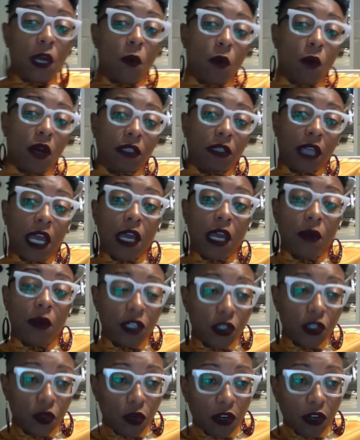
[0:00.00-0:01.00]
where language
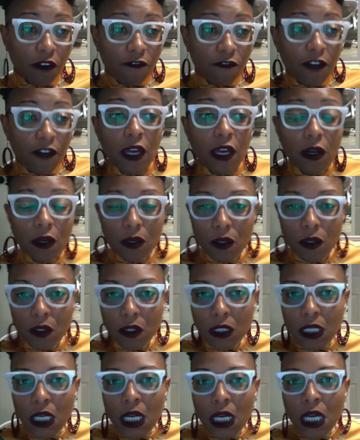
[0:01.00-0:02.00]
sort of
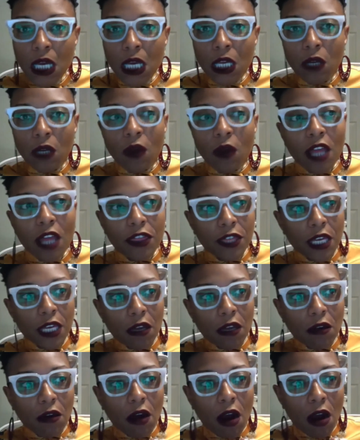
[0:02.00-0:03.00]
fails, I think
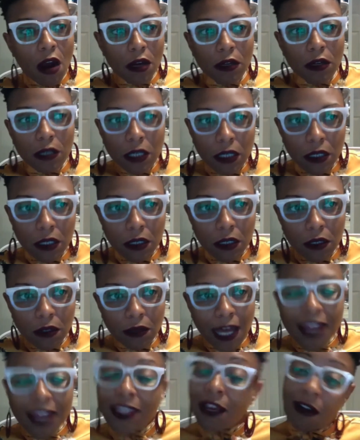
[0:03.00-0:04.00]
art
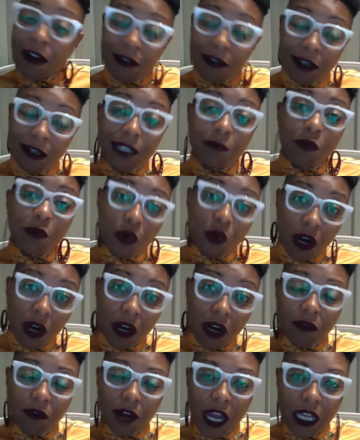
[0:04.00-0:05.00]
does
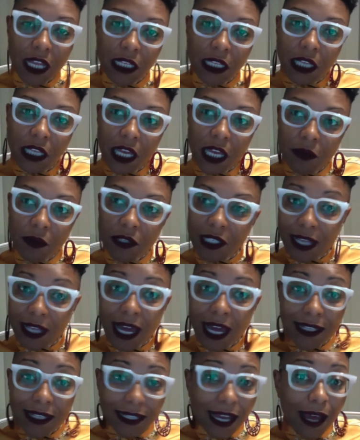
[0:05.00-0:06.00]
more, right, than language a lot
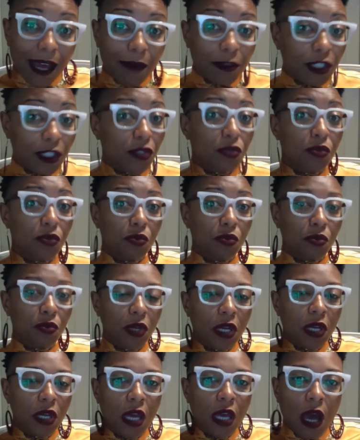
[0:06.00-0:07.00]
of times too.
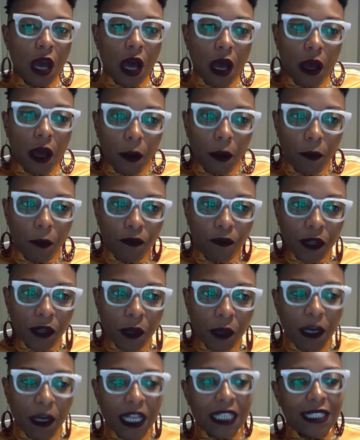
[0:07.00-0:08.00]

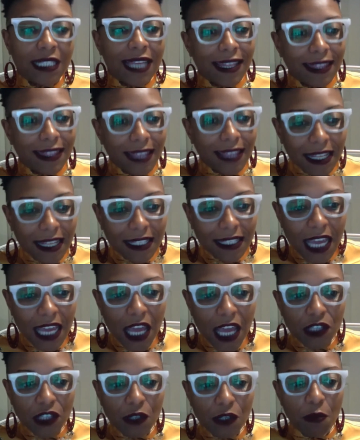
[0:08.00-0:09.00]
But it's like that
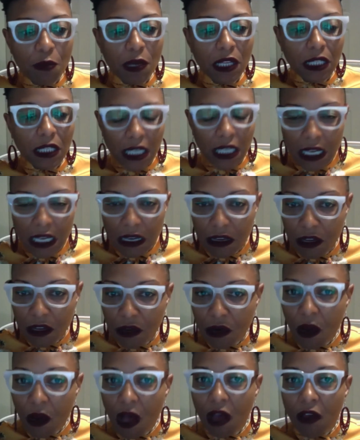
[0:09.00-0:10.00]
tangibility,
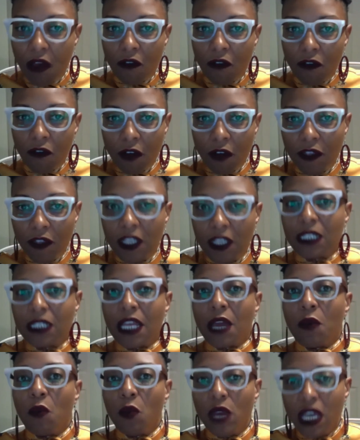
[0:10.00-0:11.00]
of this like
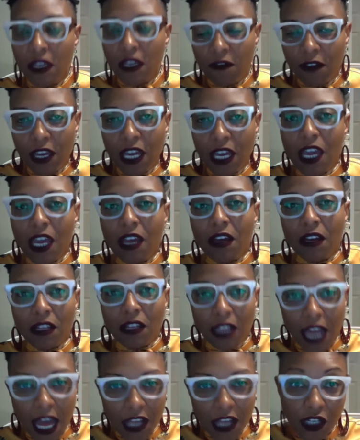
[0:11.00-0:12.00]
weaving and
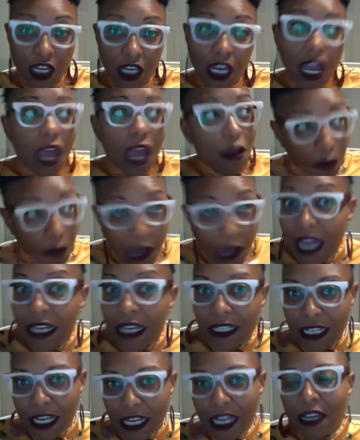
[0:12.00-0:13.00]
collaging and
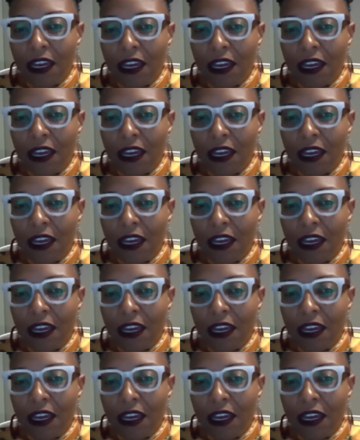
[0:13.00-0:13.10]
painting,